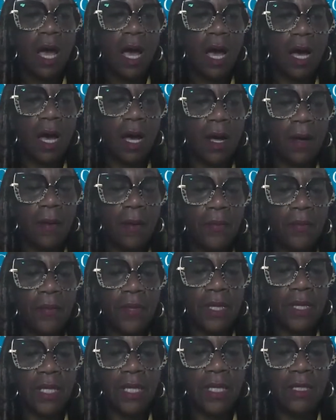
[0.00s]

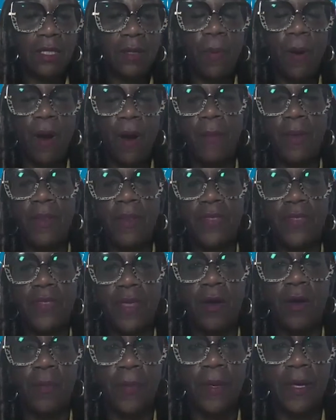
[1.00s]
the department
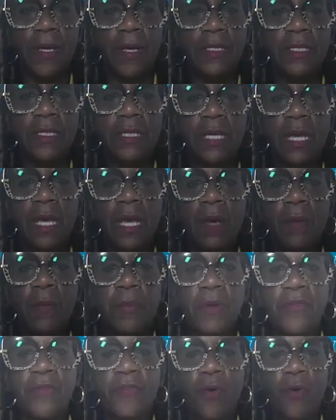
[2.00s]
therapist
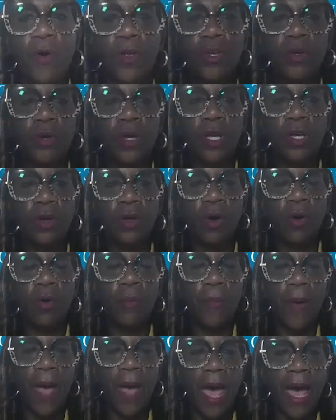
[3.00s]
before you can go
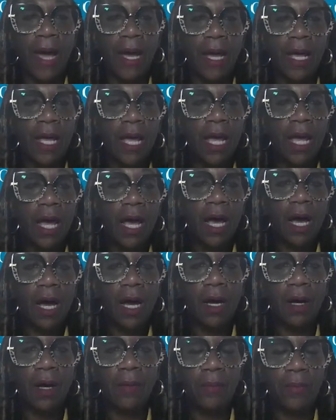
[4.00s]
back
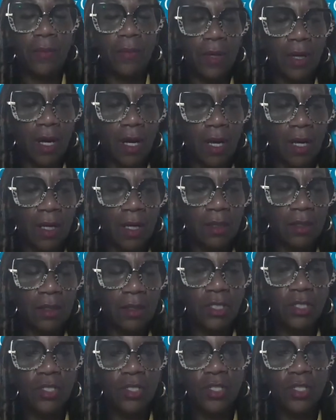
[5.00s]
to